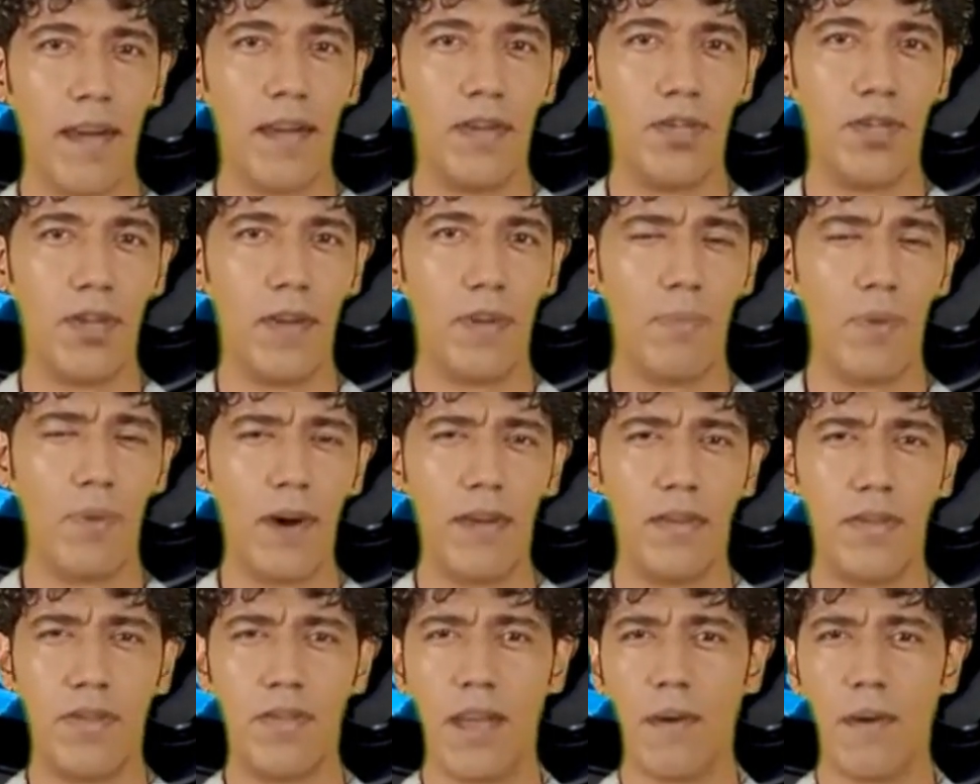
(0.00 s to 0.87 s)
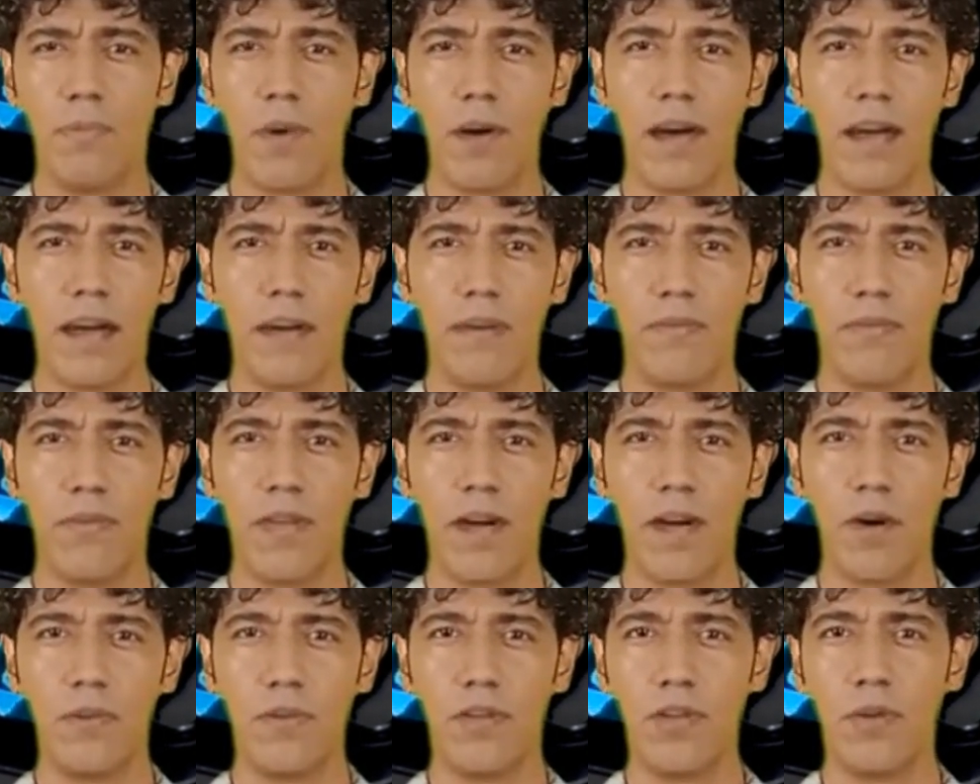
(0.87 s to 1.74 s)
This should bring some relief
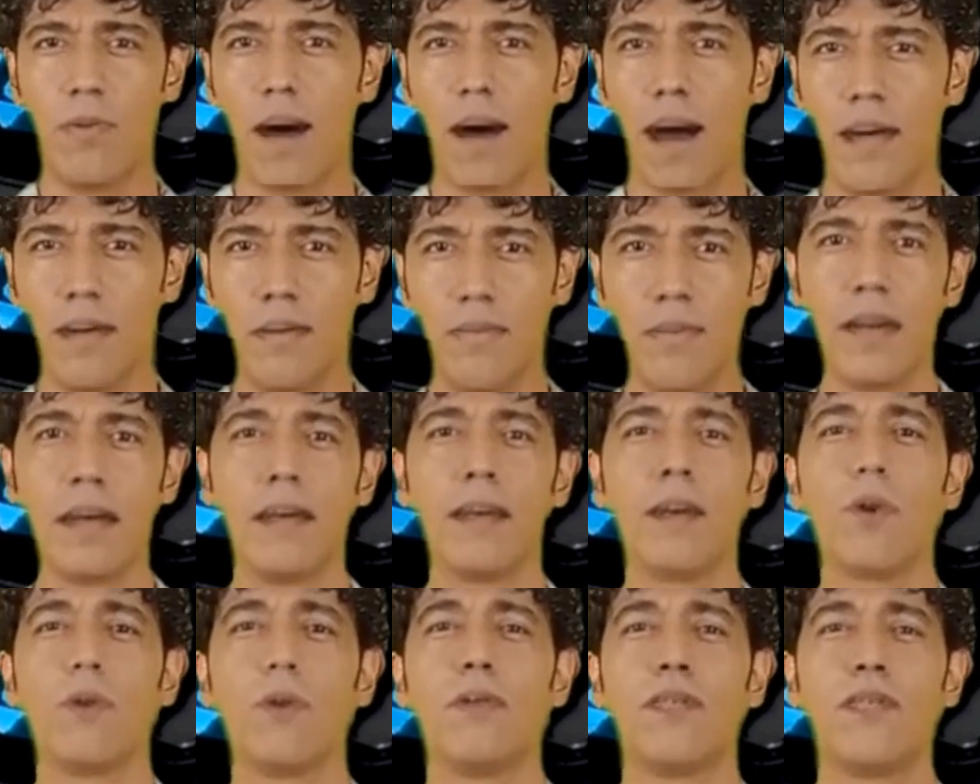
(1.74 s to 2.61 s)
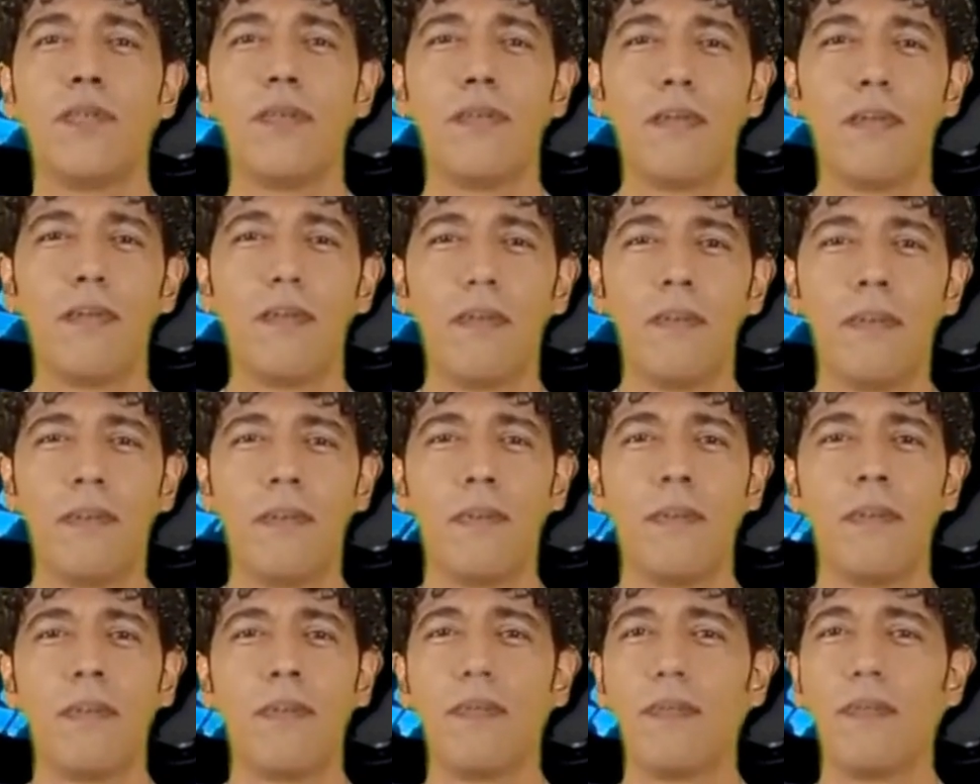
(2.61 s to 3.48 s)
for those who hate needles.
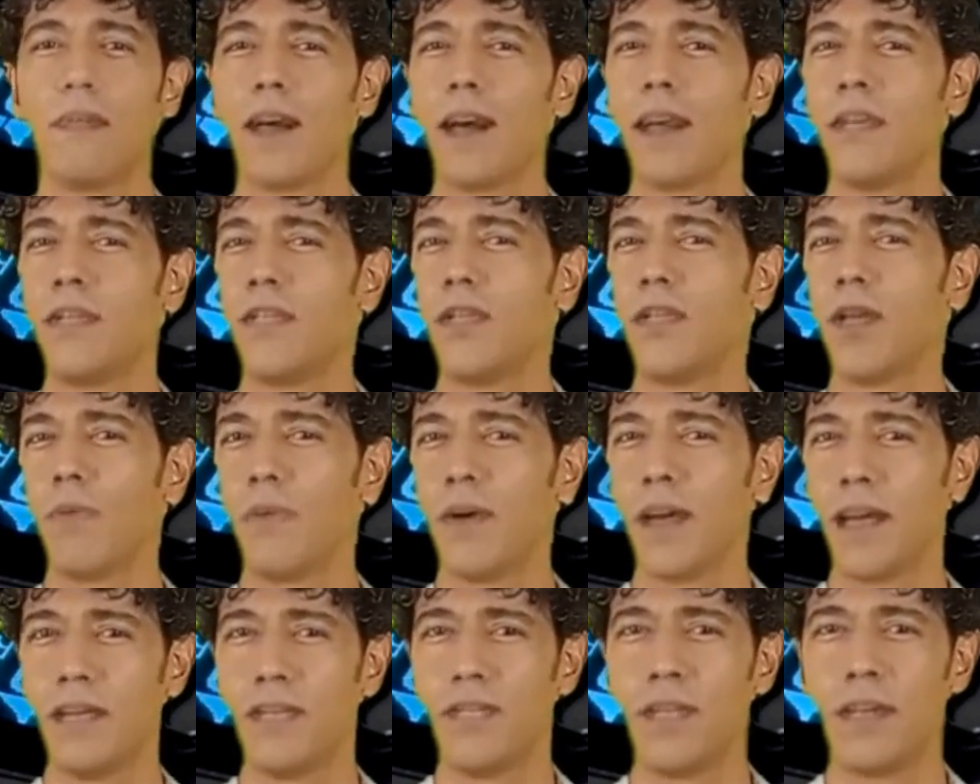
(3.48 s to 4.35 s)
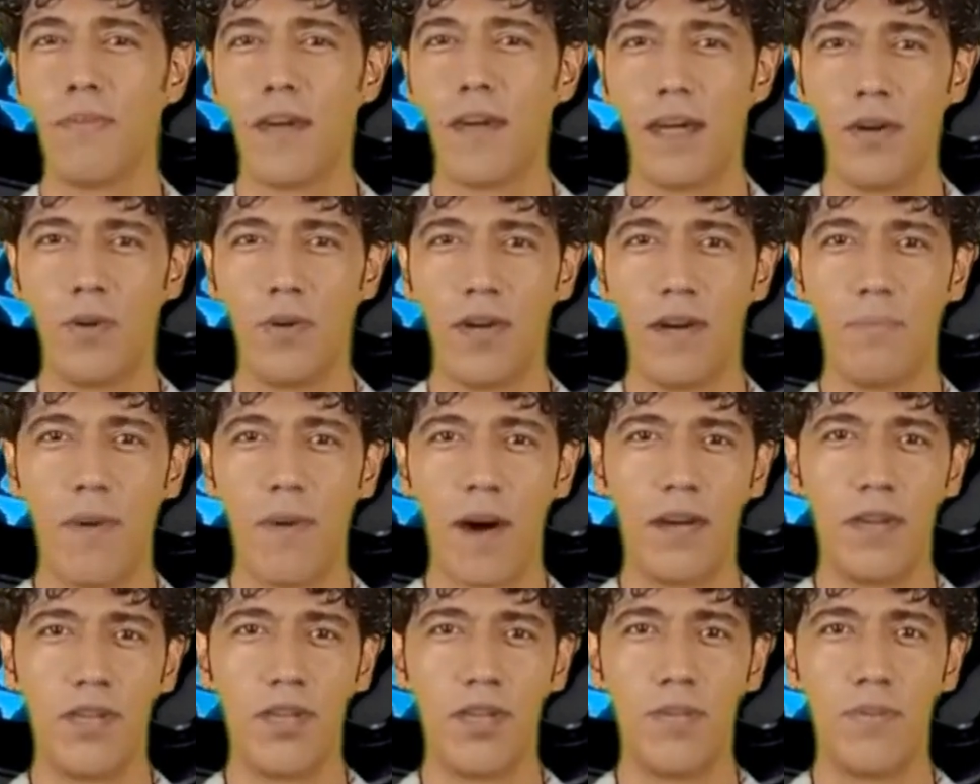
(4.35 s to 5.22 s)
It's so easy that you can
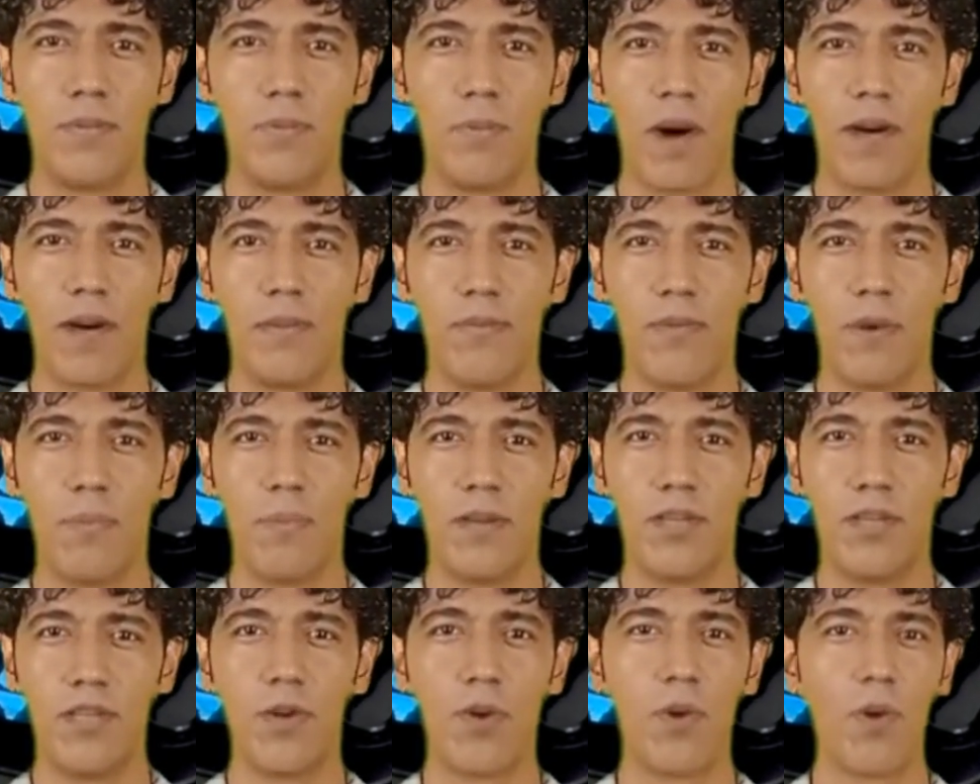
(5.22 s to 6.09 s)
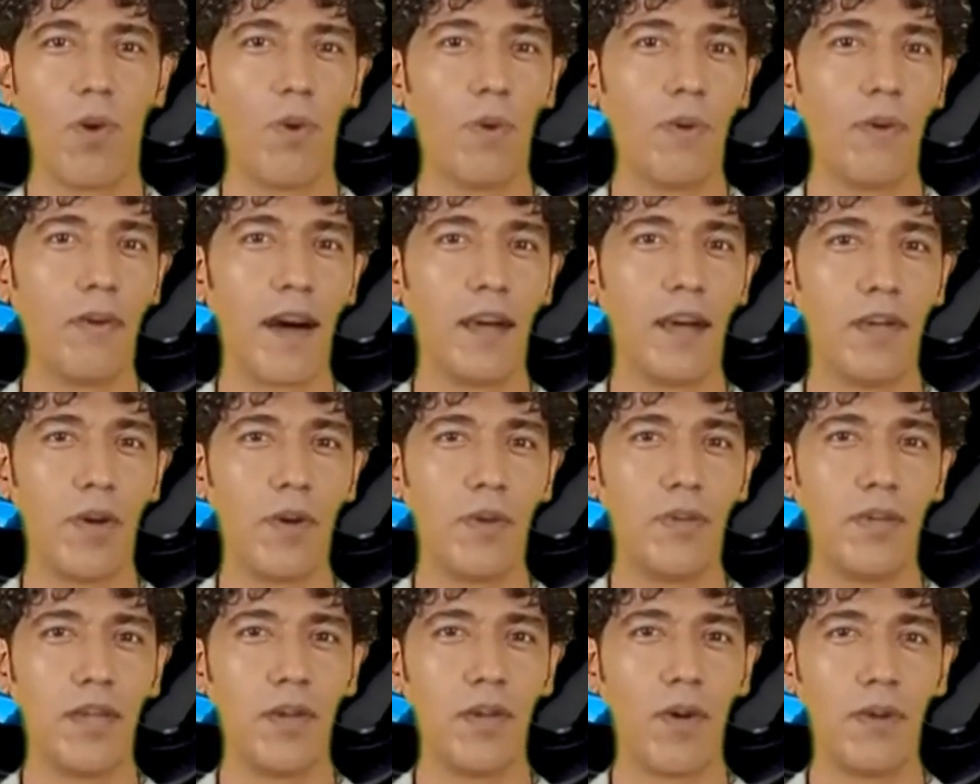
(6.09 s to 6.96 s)
purchase one from a store and
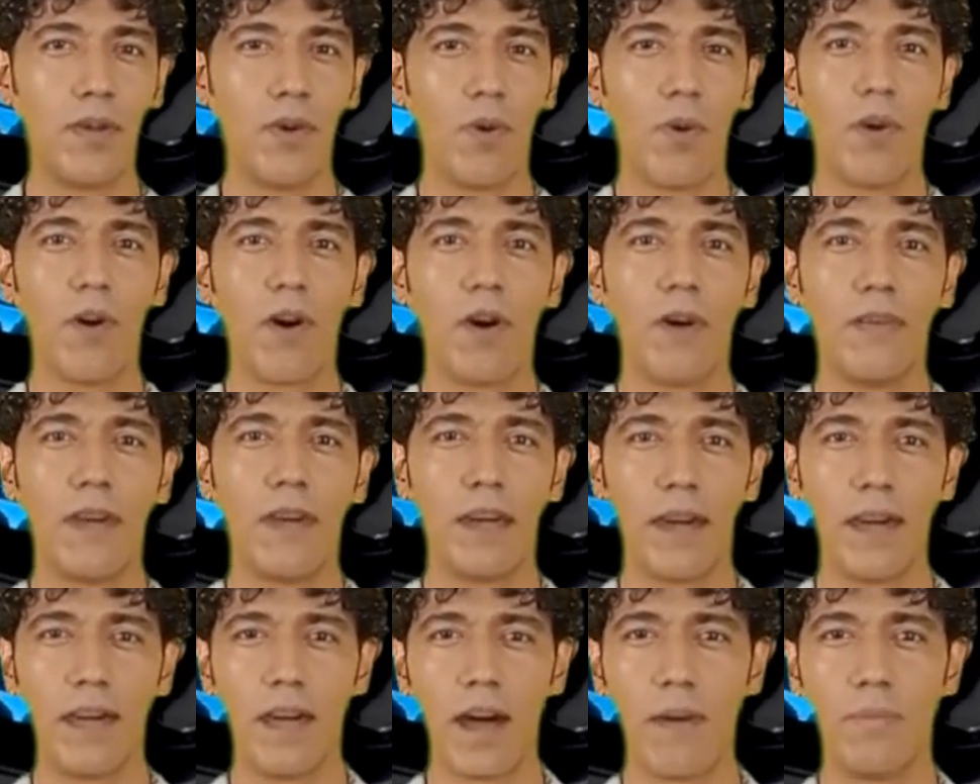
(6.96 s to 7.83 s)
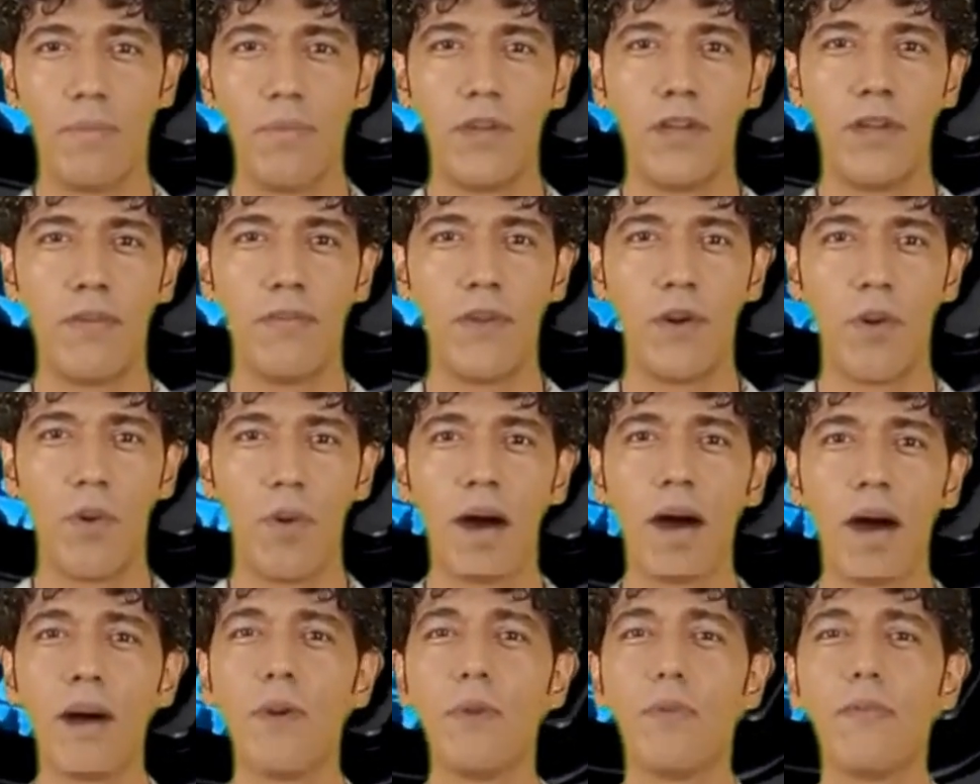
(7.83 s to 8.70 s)
use it on your own in the comfort of
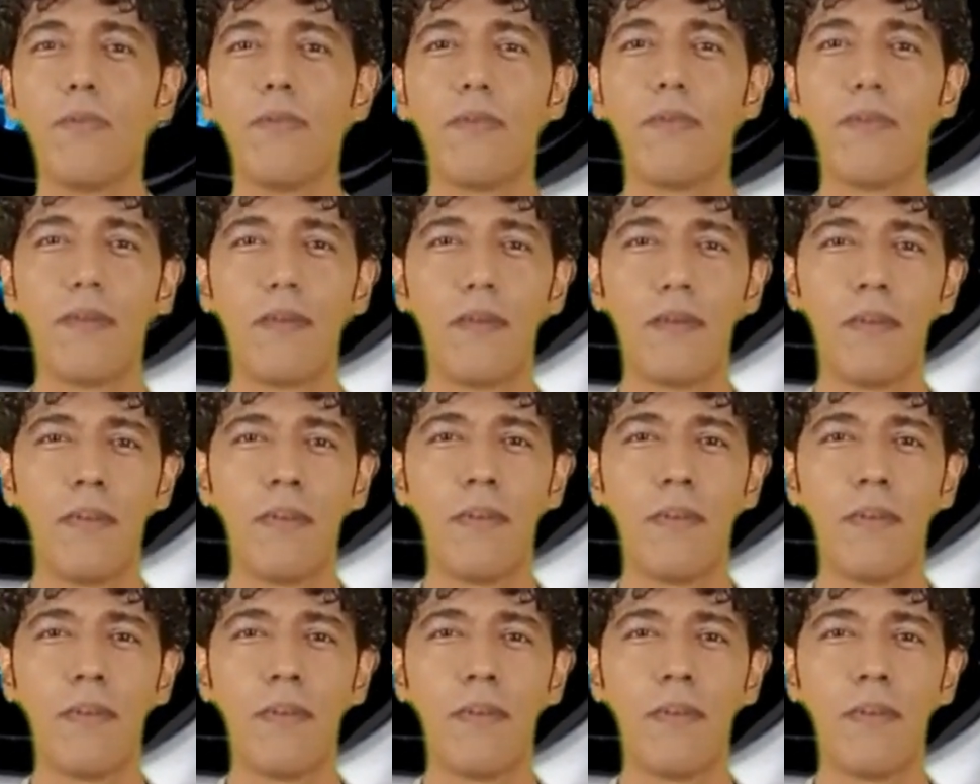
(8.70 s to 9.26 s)
your home.